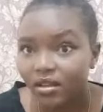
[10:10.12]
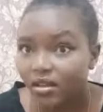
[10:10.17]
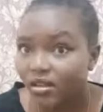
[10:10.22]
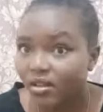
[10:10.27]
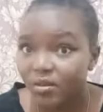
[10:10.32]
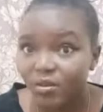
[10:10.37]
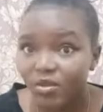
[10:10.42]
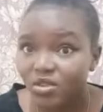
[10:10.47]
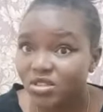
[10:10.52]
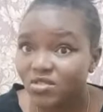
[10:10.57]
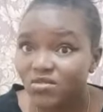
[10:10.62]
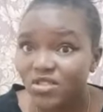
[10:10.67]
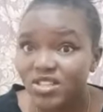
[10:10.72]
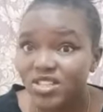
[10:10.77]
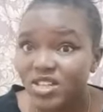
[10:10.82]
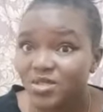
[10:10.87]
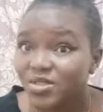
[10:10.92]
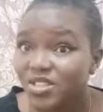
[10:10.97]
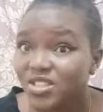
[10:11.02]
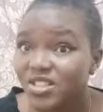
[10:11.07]
most of the time
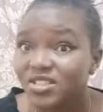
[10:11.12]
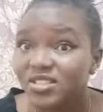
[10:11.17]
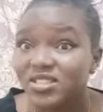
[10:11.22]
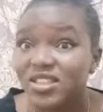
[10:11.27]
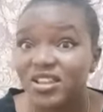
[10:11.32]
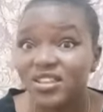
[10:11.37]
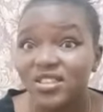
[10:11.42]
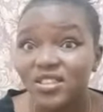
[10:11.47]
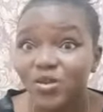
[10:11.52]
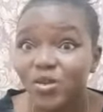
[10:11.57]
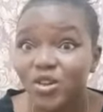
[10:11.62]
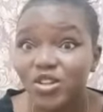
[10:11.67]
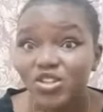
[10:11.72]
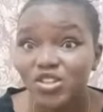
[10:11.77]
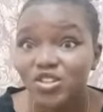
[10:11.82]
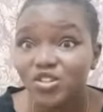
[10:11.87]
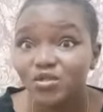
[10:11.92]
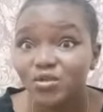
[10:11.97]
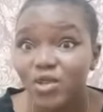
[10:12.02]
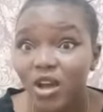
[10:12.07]
they just turn the question
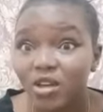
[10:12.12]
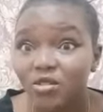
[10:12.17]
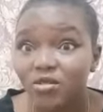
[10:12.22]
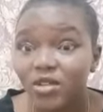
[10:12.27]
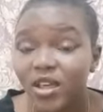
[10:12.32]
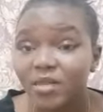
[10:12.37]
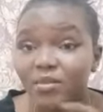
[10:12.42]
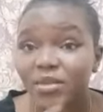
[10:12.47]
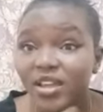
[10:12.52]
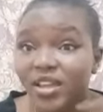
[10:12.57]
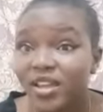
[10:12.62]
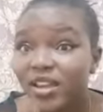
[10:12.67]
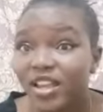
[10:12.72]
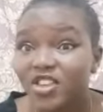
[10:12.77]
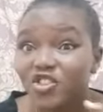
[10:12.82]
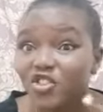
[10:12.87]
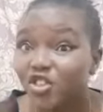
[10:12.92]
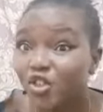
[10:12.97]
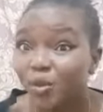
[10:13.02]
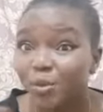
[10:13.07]
around and make it like
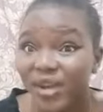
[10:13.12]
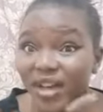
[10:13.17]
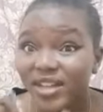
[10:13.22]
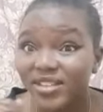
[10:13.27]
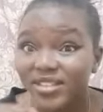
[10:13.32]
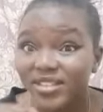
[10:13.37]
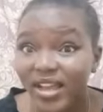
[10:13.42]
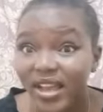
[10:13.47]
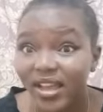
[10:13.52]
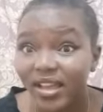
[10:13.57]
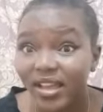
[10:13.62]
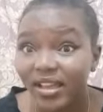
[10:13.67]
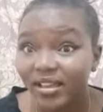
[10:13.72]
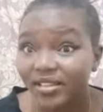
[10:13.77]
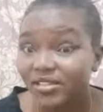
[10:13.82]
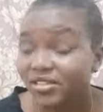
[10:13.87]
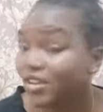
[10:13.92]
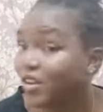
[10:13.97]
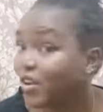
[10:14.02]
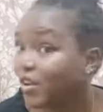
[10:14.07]
you're the bad guy.
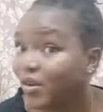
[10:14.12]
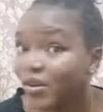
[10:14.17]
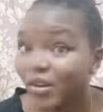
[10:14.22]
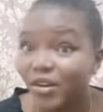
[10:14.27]
So